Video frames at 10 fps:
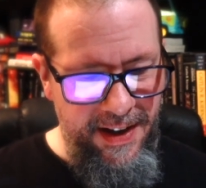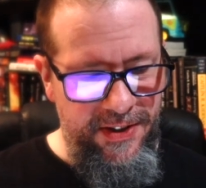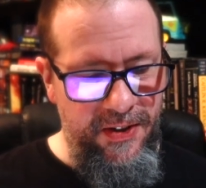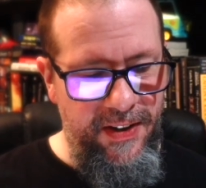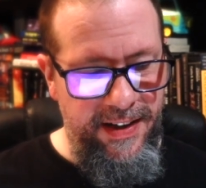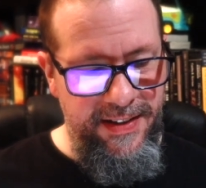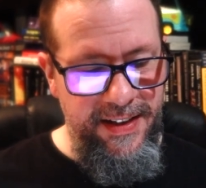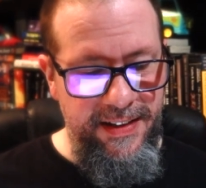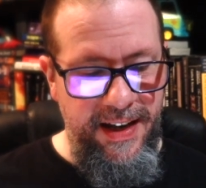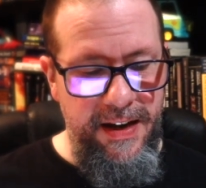So that's
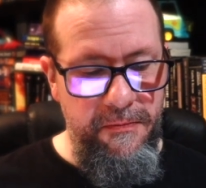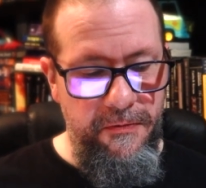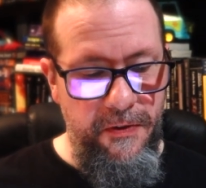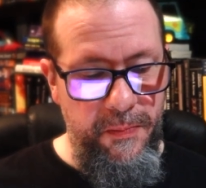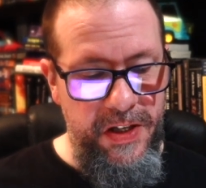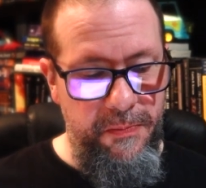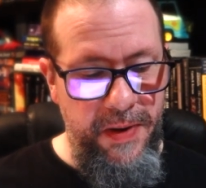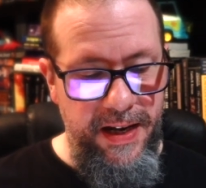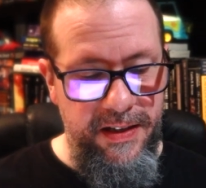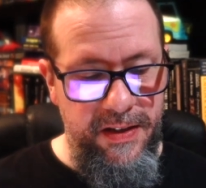It Came from
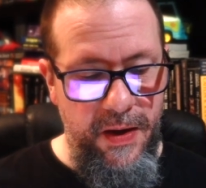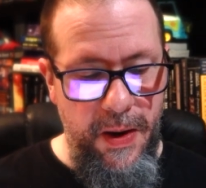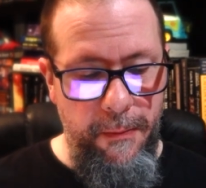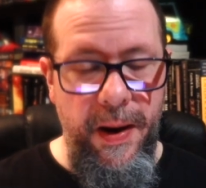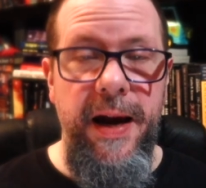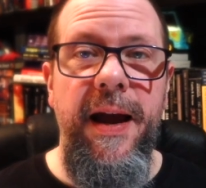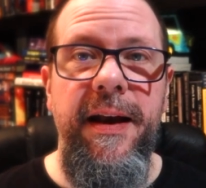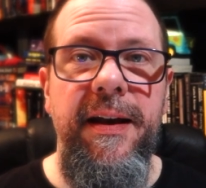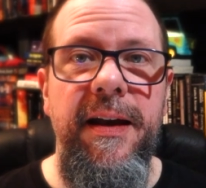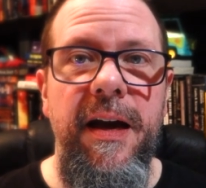Space by
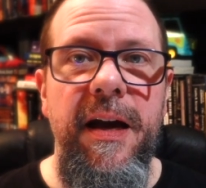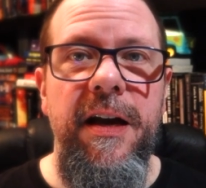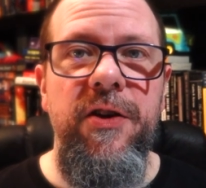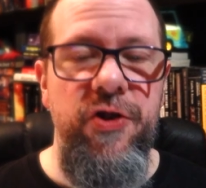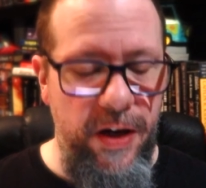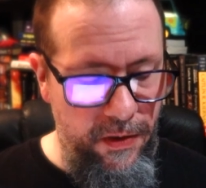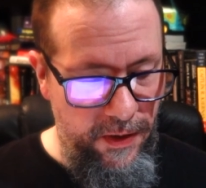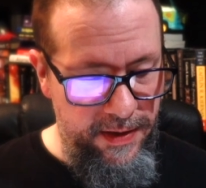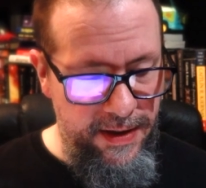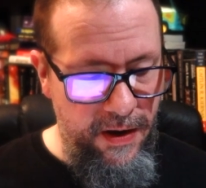Eddie
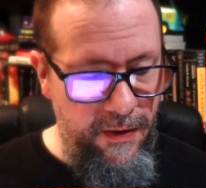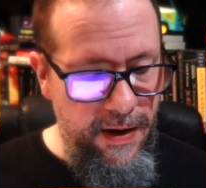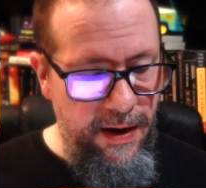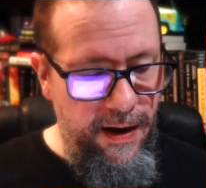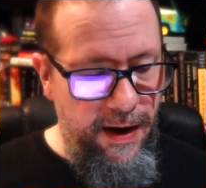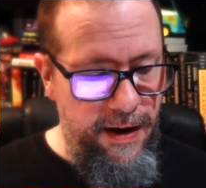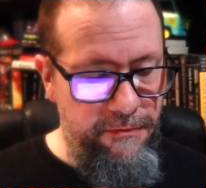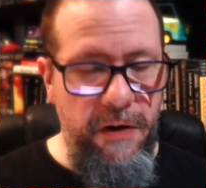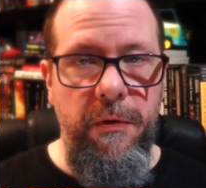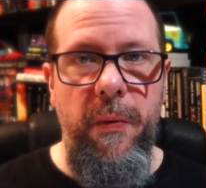Generous. Now,
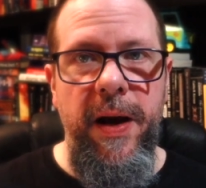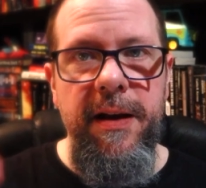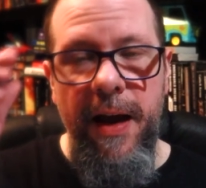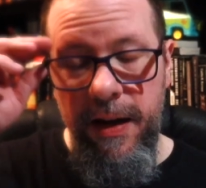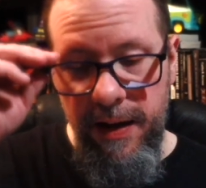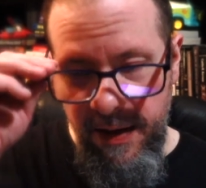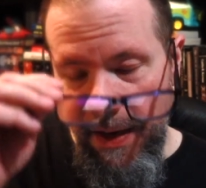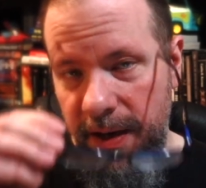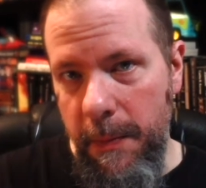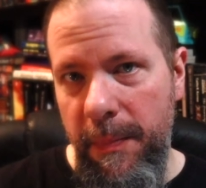I've never read
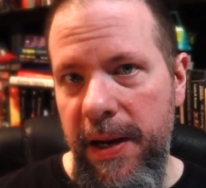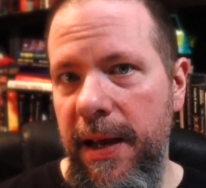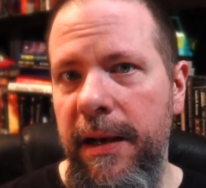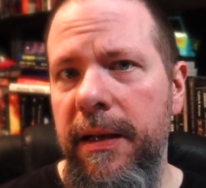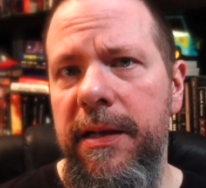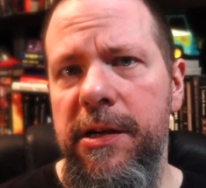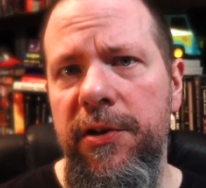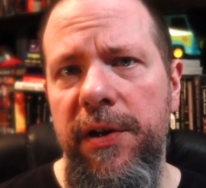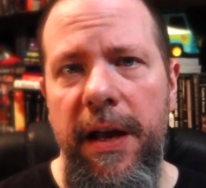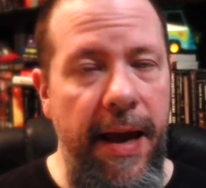anything by Eddie
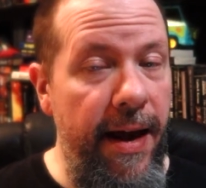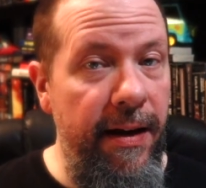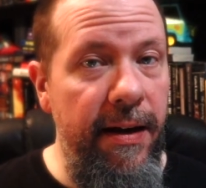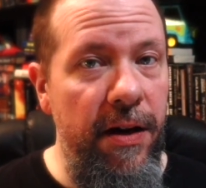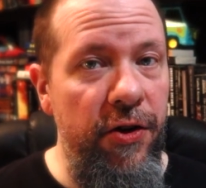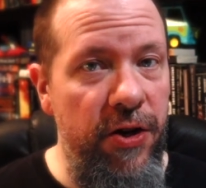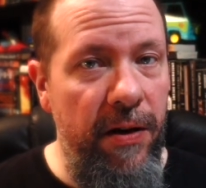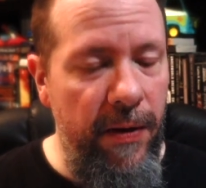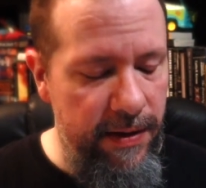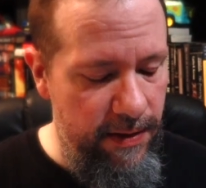
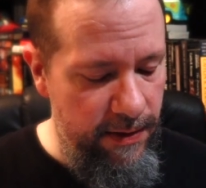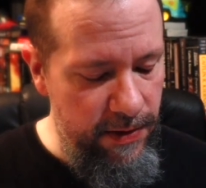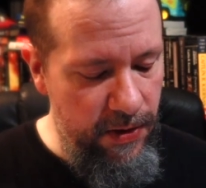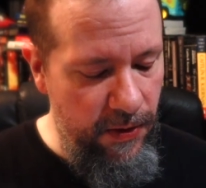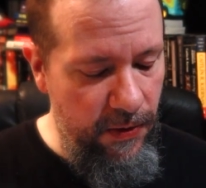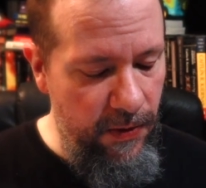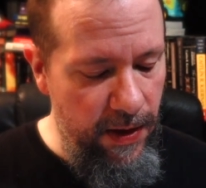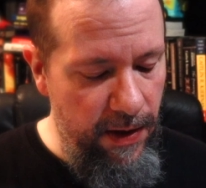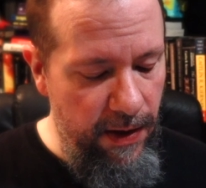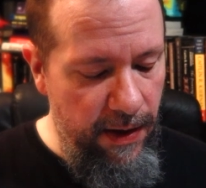Generous, so
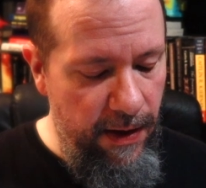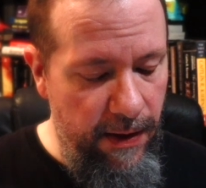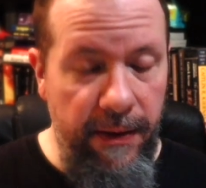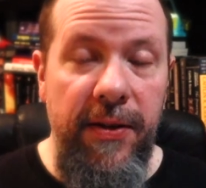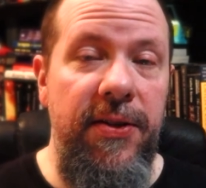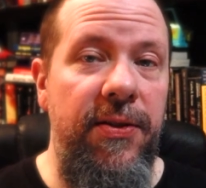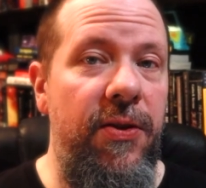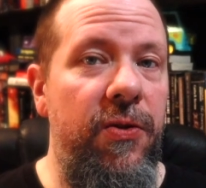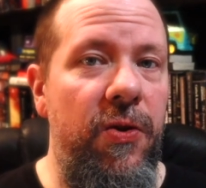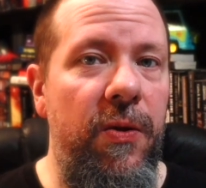this is
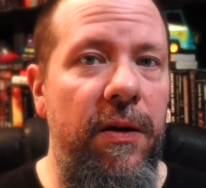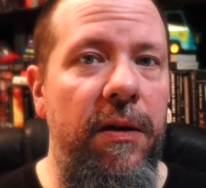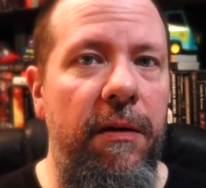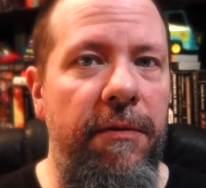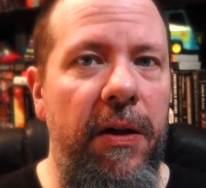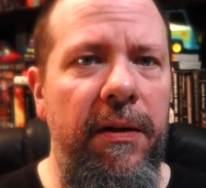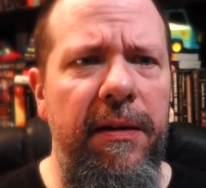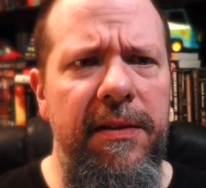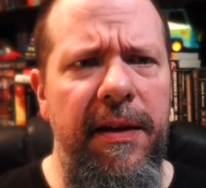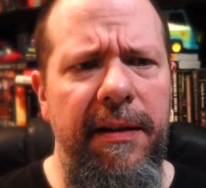also a novella.
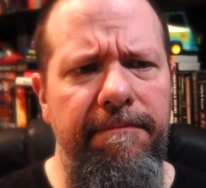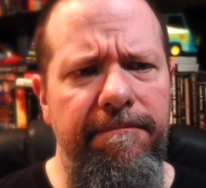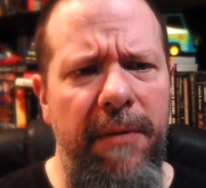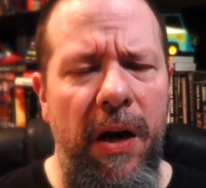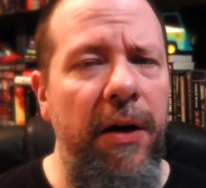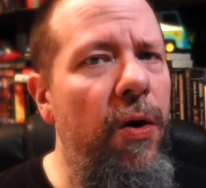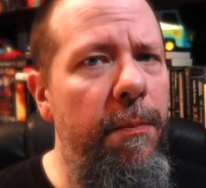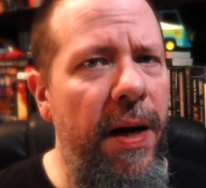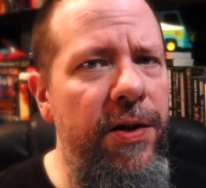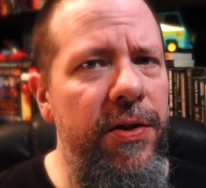It's like
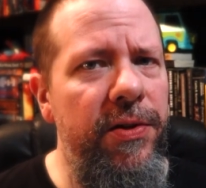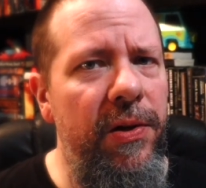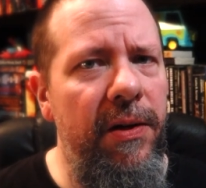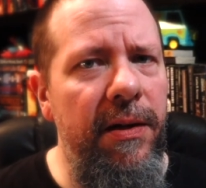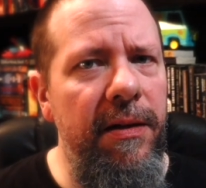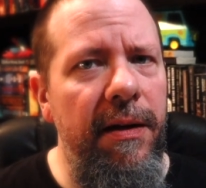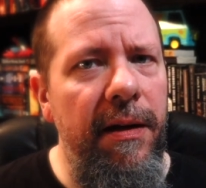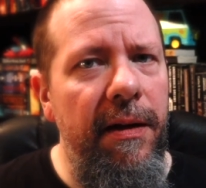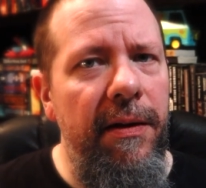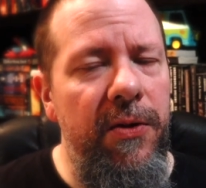100 pages long.
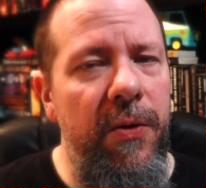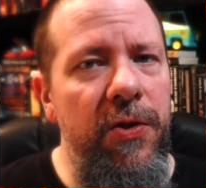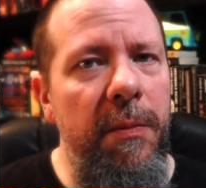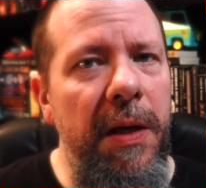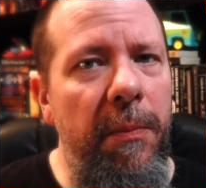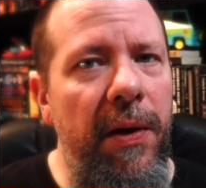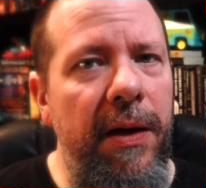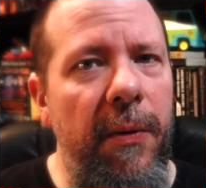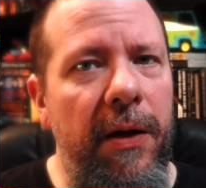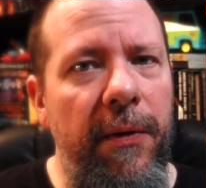So it should be a pretty
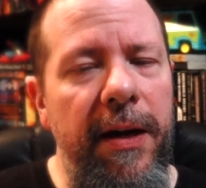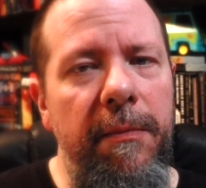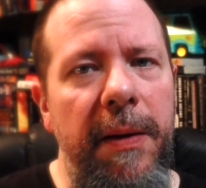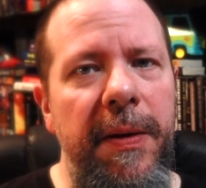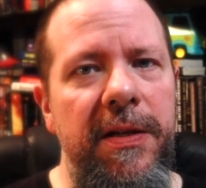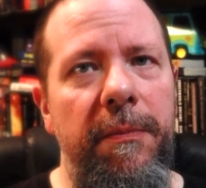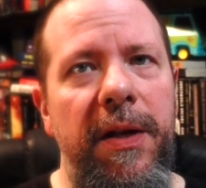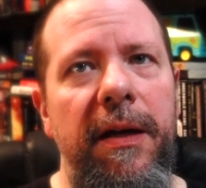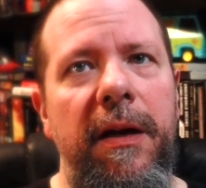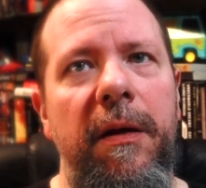quick read, maybe
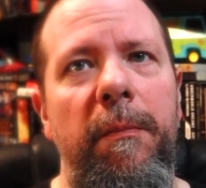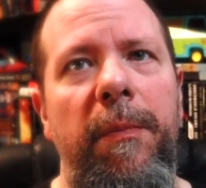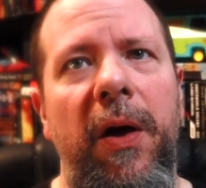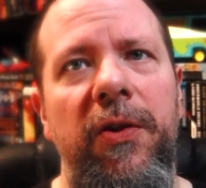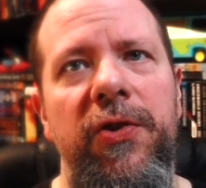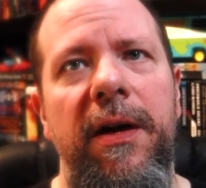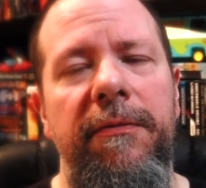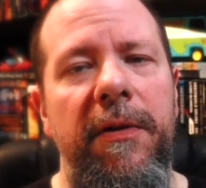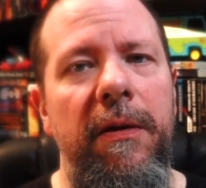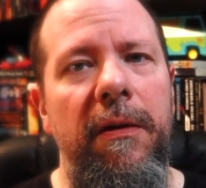something you can polish
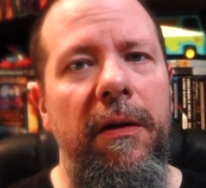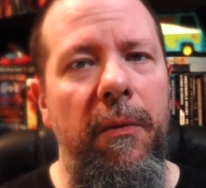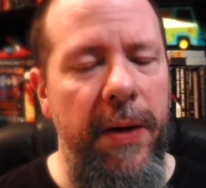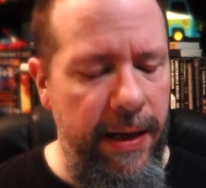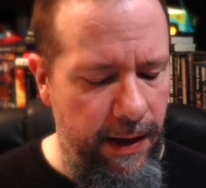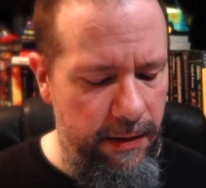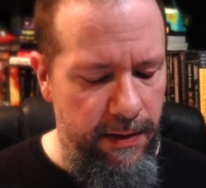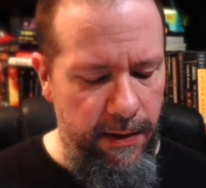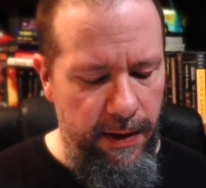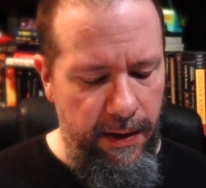off and on a weekend
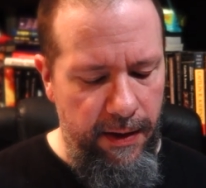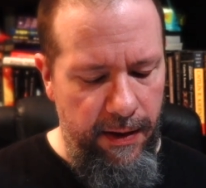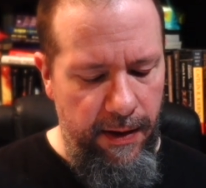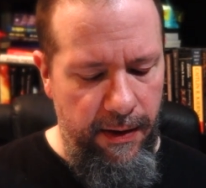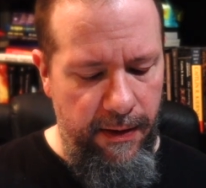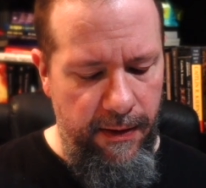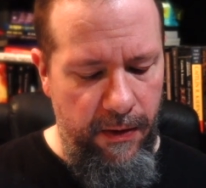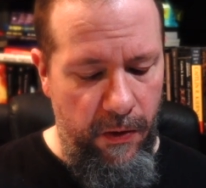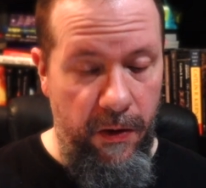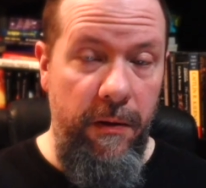
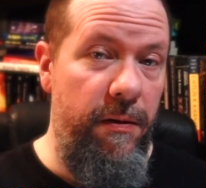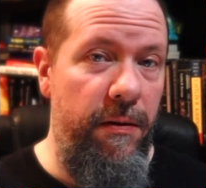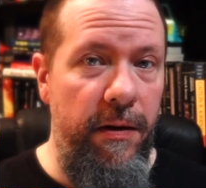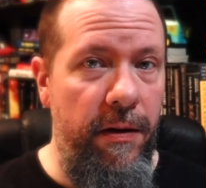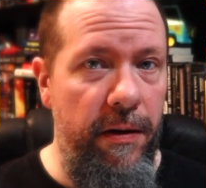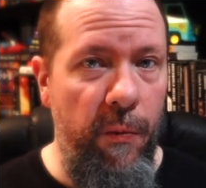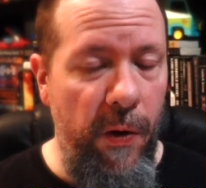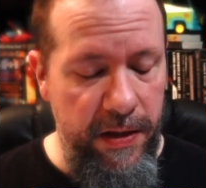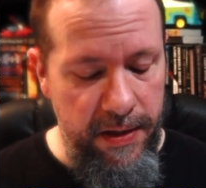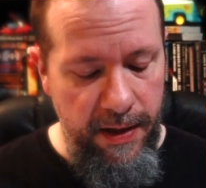or in
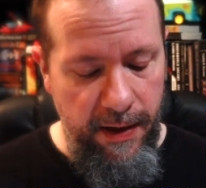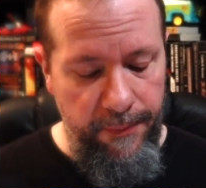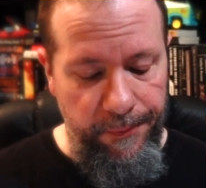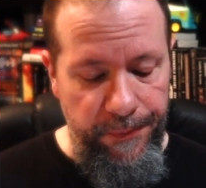one sitting.